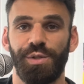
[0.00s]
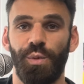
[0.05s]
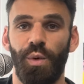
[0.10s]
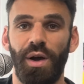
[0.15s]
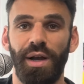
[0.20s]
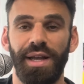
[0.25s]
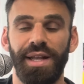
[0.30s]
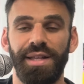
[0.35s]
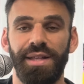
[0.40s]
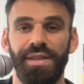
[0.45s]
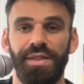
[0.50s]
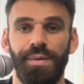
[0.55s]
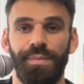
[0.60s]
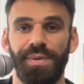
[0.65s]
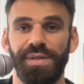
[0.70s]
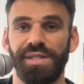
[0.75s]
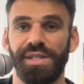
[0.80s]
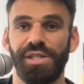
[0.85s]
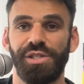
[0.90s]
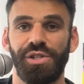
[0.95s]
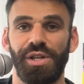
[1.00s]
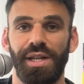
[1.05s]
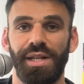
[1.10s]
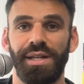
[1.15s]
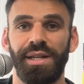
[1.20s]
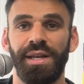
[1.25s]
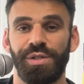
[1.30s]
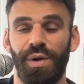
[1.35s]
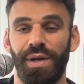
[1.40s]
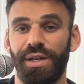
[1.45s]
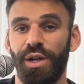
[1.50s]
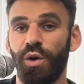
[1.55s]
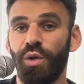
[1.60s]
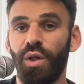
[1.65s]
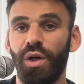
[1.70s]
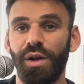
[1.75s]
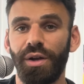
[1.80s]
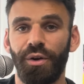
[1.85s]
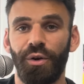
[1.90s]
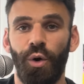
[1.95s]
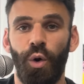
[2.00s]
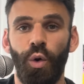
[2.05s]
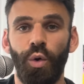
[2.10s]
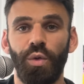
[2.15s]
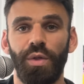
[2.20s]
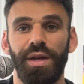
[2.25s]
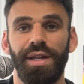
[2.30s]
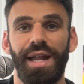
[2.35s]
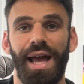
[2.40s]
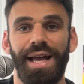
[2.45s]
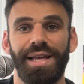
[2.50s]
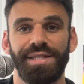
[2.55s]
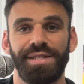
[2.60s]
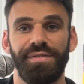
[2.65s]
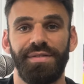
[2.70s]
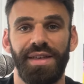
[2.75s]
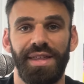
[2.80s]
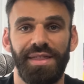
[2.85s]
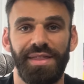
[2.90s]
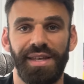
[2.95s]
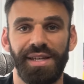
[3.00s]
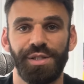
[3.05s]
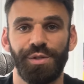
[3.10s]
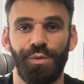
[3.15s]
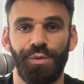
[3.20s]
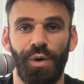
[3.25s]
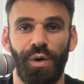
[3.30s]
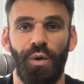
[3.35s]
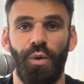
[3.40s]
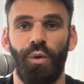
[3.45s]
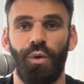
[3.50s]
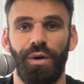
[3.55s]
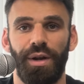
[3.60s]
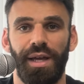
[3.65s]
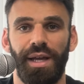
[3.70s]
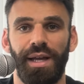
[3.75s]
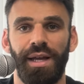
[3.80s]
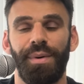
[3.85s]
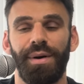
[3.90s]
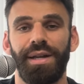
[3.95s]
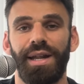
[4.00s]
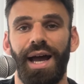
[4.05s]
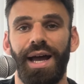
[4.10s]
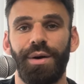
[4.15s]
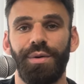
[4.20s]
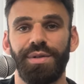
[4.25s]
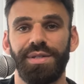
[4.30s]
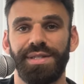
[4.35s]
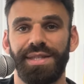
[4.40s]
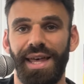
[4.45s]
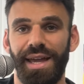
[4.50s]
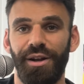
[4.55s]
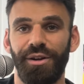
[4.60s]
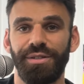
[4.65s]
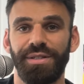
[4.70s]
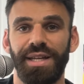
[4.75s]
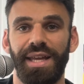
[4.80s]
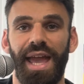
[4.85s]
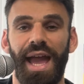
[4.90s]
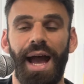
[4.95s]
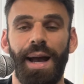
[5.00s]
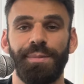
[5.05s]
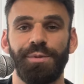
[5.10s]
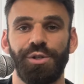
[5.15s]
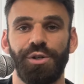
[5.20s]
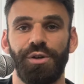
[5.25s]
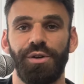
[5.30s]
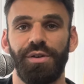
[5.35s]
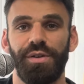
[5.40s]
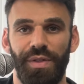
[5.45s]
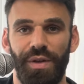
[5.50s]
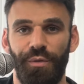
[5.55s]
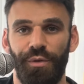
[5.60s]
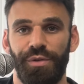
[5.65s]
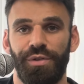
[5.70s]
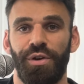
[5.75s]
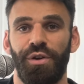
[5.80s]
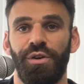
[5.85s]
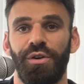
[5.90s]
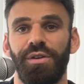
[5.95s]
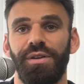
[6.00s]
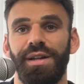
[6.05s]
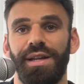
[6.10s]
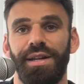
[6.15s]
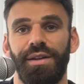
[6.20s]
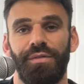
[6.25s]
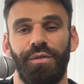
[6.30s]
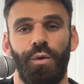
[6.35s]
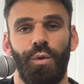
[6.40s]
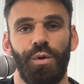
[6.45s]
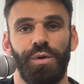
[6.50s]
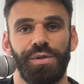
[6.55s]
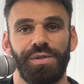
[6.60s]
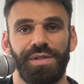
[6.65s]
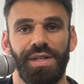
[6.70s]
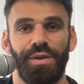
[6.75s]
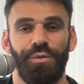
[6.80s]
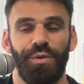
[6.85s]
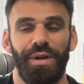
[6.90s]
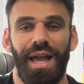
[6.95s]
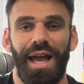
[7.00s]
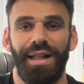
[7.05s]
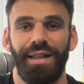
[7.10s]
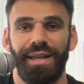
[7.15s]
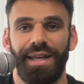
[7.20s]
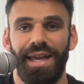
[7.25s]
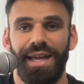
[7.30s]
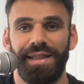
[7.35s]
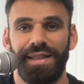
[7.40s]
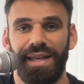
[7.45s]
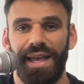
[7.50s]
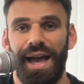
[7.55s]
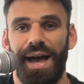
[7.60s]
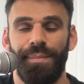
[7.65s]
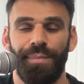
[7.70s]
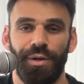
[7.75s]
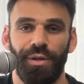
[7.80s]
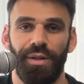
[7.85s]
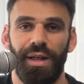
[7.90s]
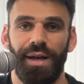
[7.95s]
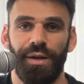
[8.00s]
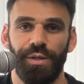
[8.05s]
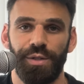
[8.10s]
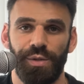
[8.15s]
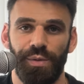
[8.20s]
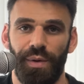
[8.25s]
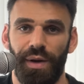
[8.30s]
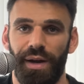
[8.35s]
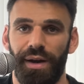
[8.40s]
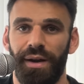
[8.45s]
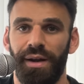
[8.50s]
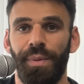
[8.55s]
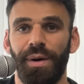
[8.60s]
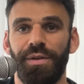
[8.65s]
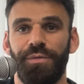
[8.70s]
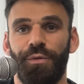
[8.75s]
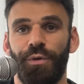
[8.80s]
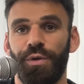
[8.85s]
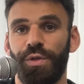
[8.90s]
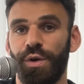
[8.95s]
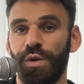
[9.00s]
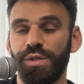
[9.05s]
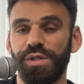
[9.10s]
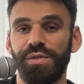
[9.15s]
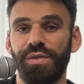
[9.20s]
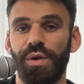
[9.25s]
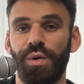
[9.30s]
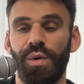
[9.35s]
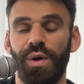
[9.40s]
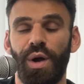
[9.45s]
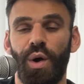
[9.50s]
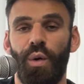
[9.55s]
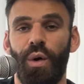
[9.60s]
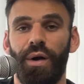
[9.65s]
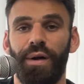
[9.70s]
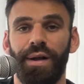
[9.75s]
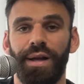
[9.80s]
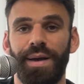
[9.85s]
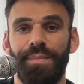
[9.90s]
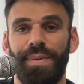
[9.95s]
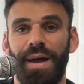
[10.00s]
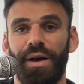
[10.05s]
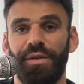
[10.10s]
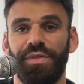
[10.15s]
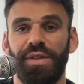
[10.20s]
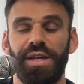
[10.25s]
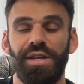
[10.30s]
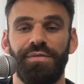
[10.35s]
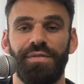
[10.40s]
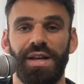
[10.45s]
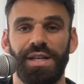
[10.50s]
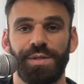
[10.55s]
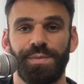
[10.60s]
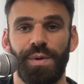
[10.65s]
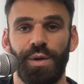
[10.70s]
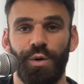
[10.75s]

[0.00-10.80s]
swung into the position, so I no longer hold it as of this recording, but I was there to capture the return and of course then reallocate the capital elsewhere. But for those of you inquiring about the investment